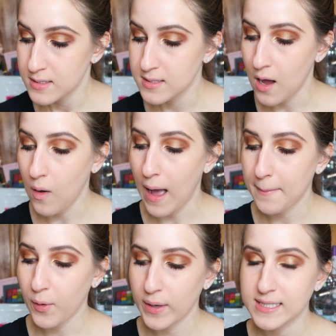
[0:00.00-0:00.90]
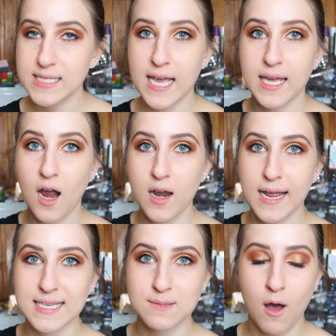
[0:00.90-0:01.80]
So I'm going to take it on
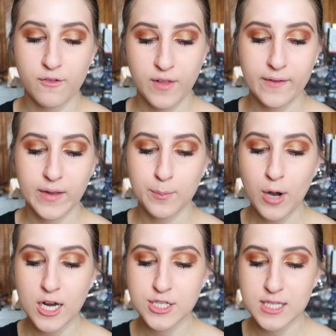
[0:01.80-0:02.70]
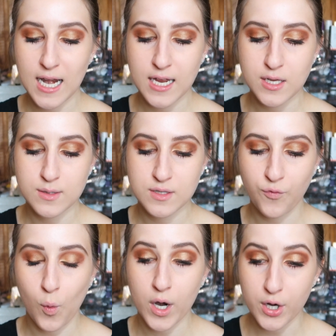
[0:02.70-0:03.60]
a small fluffy brush that I use
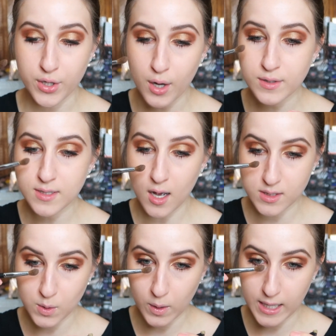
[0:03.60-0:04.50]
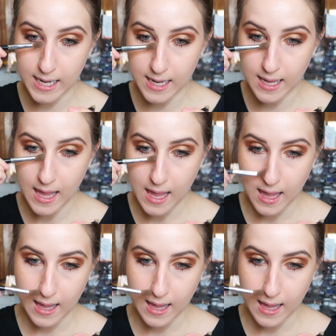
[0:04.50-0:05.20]
for nose contouring